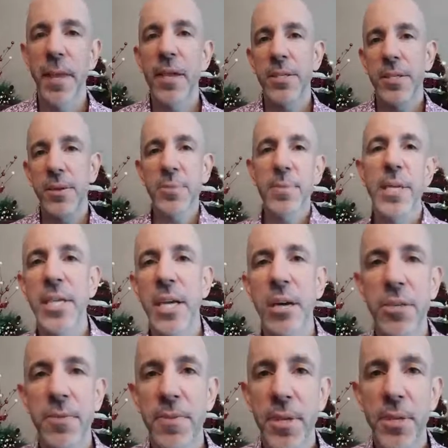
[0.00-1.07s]
So here's my
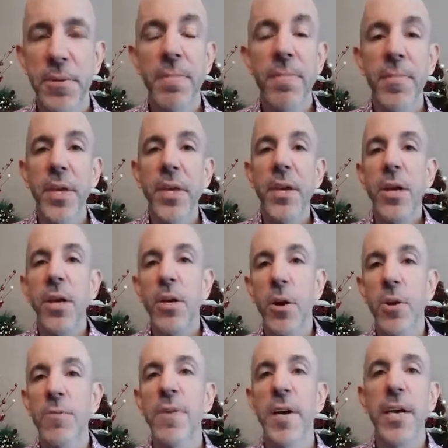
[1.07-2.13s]
challenge for you.
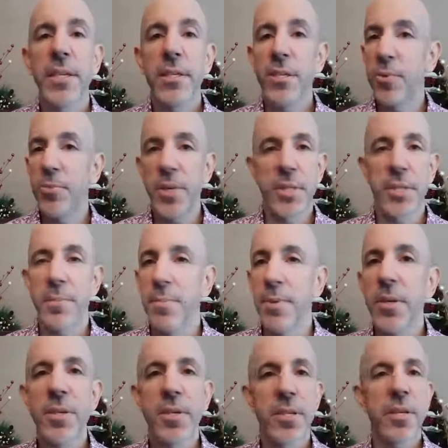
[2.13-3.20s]
Go read some
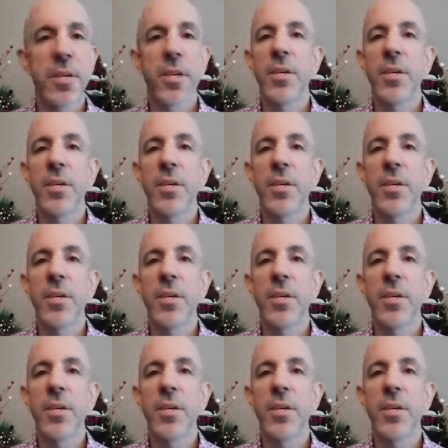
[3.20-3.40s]
books,